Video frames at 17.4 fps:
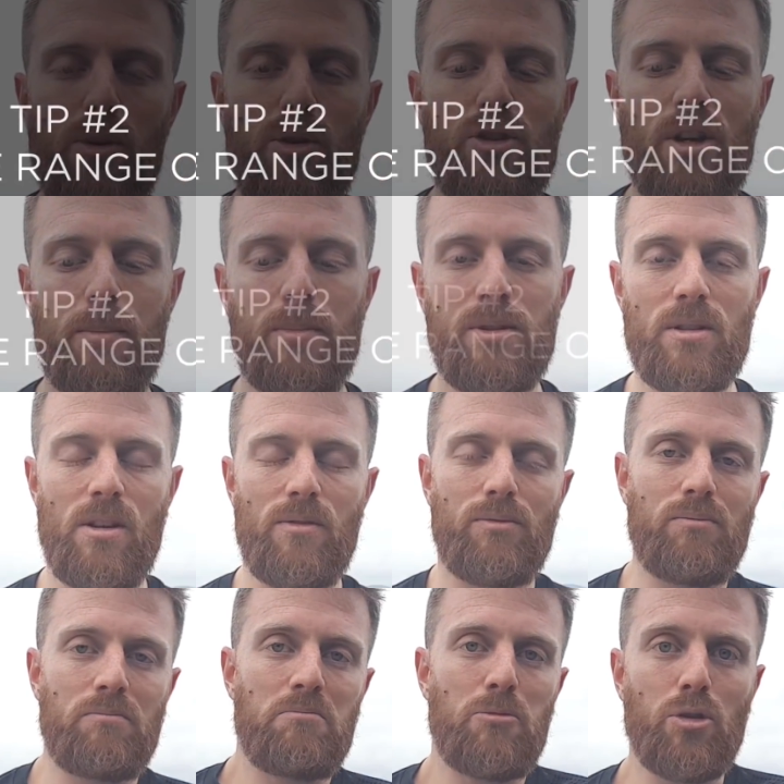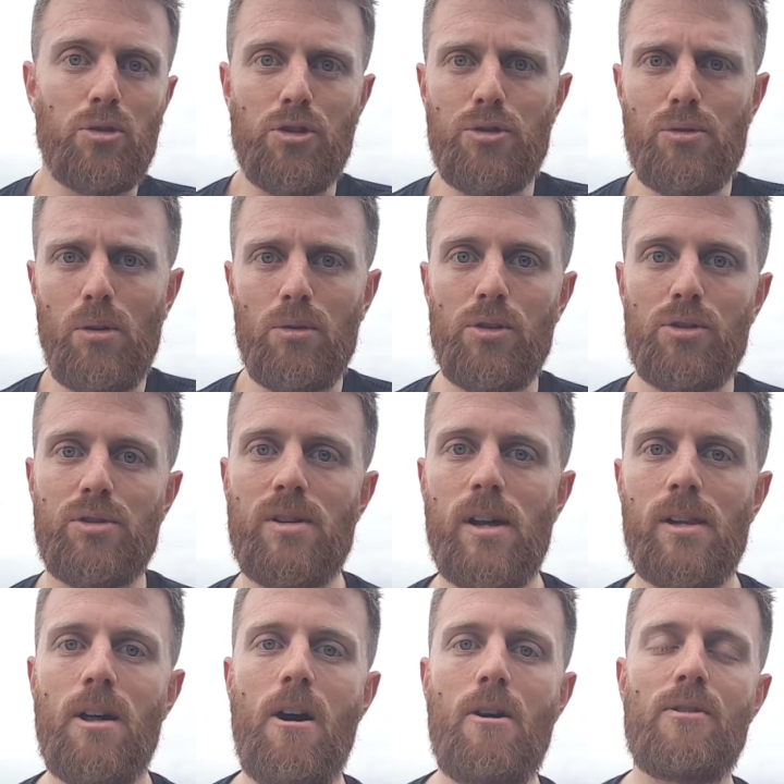push-ups if your shoulders
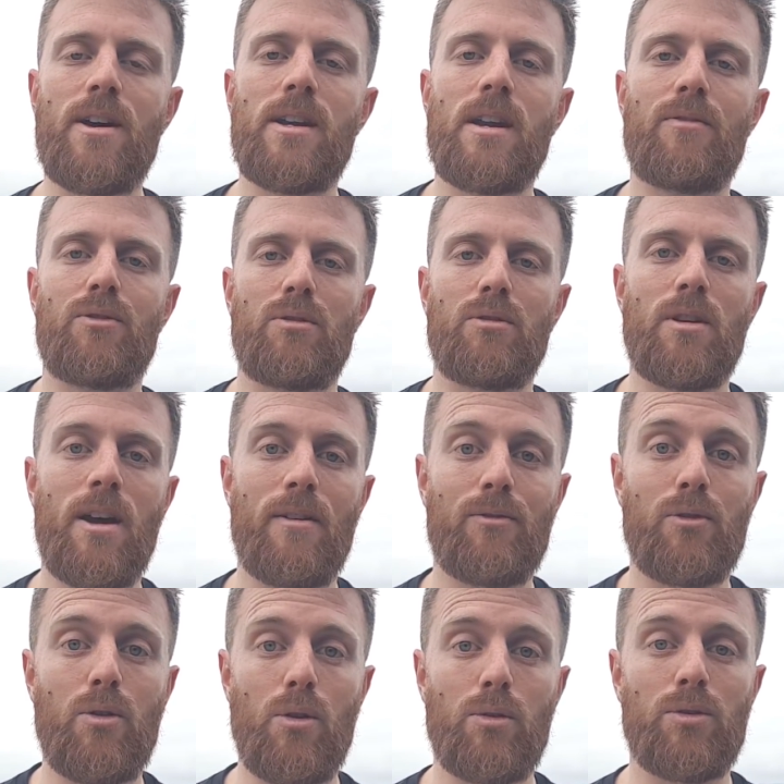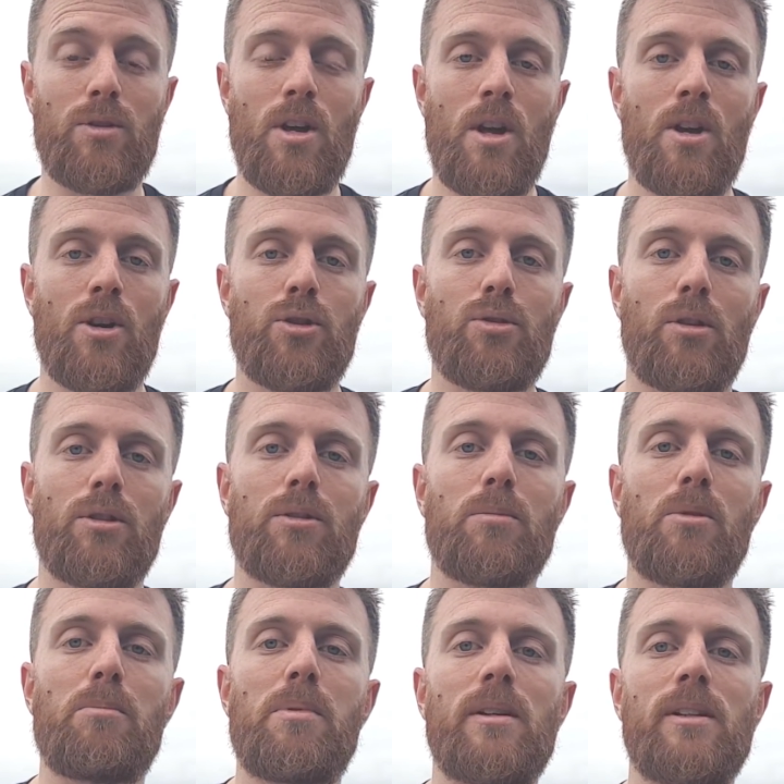allow that, if you have good shoulder
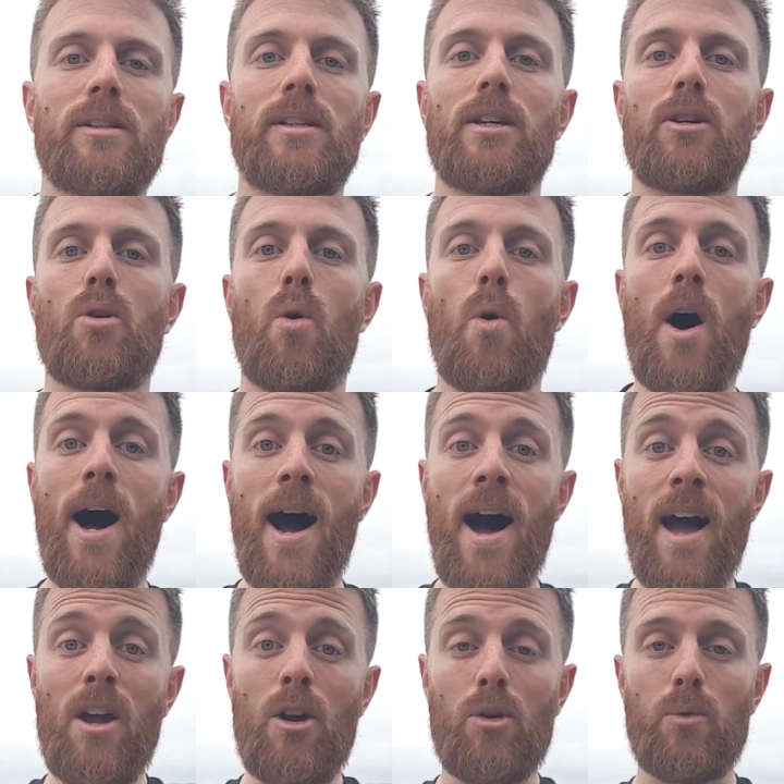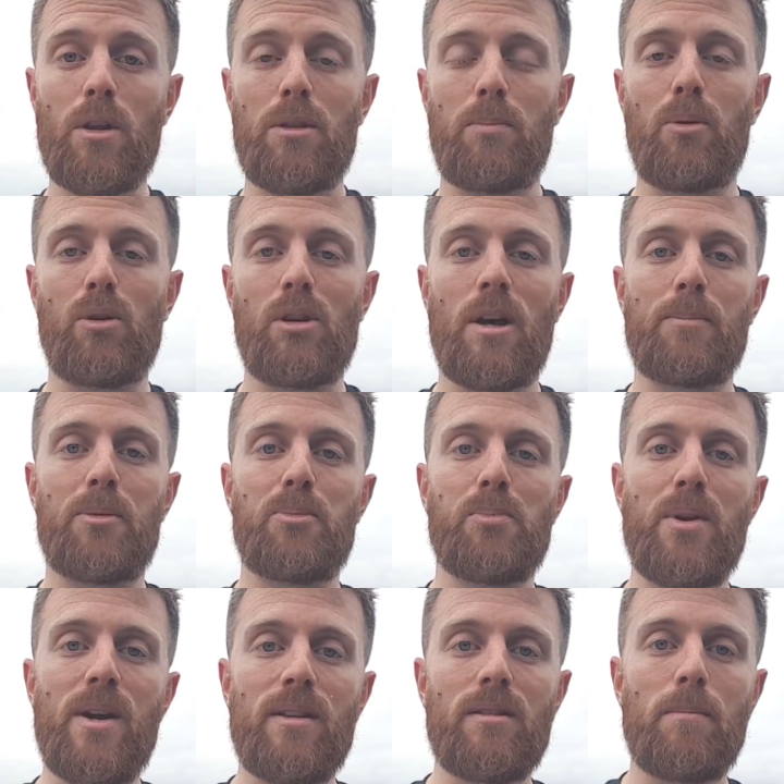mobility. Go higher with pull-ups.
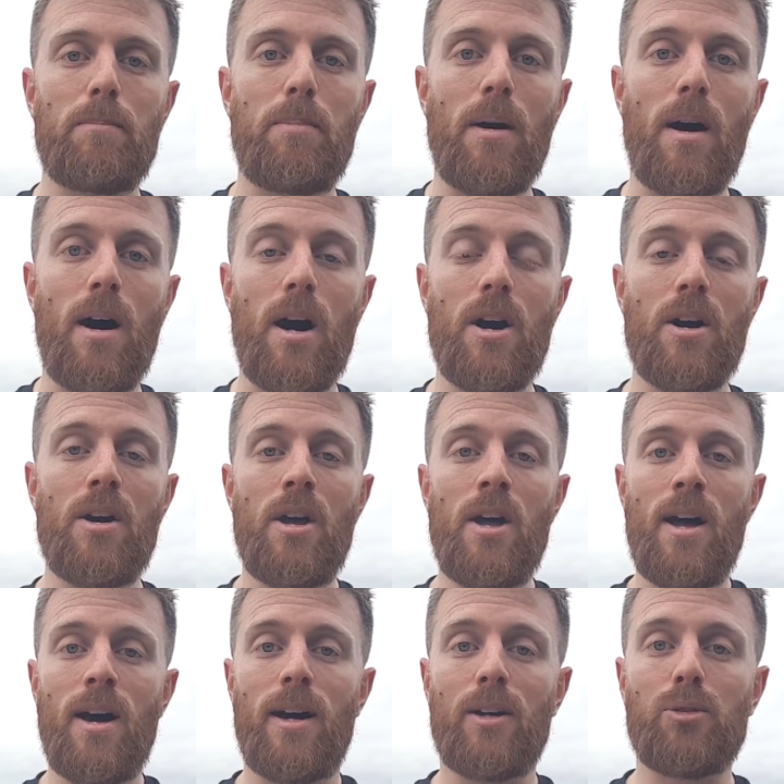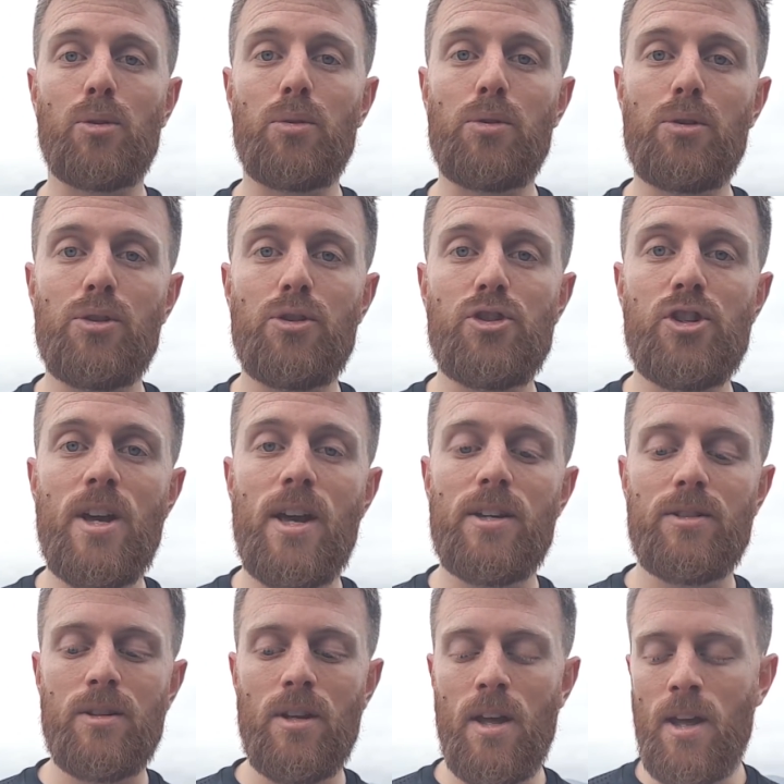Bring the bar onto your
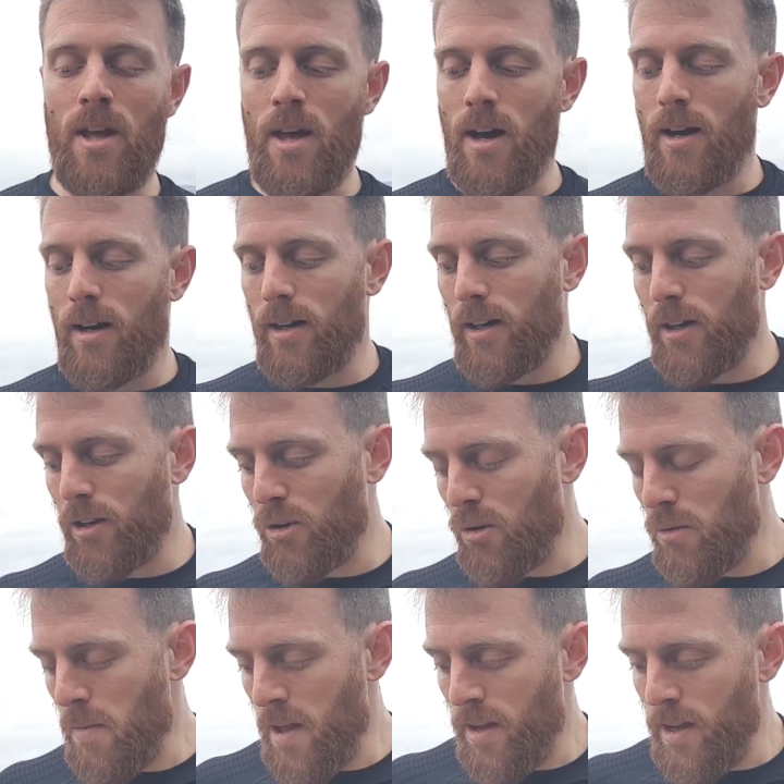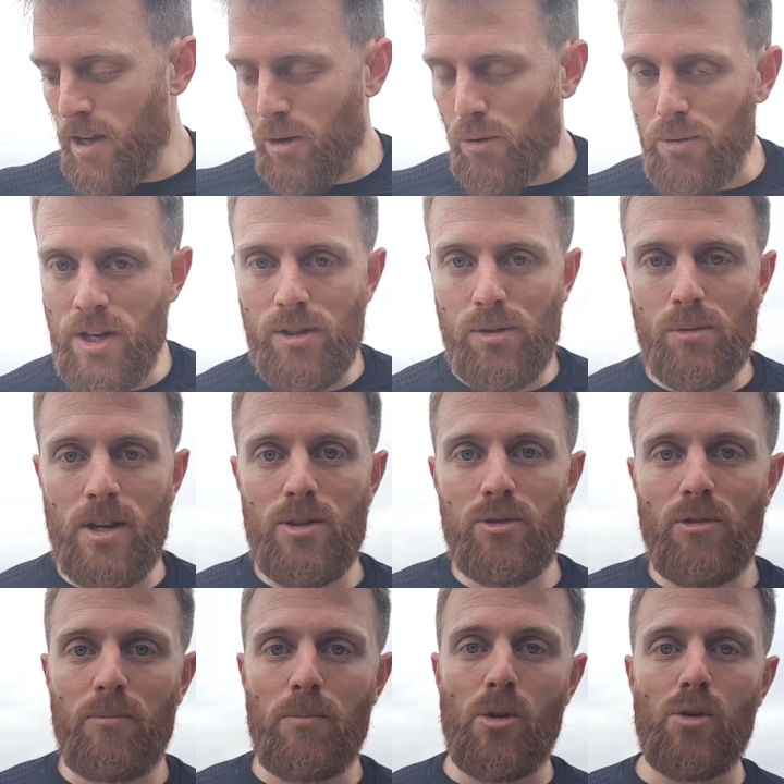chest. Uh, you know, increase the
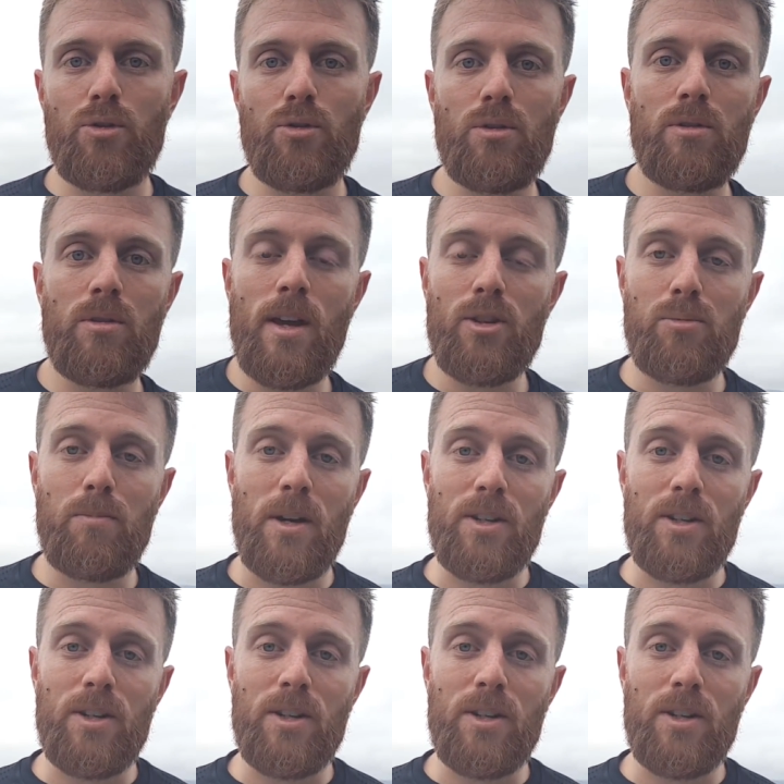range of motion as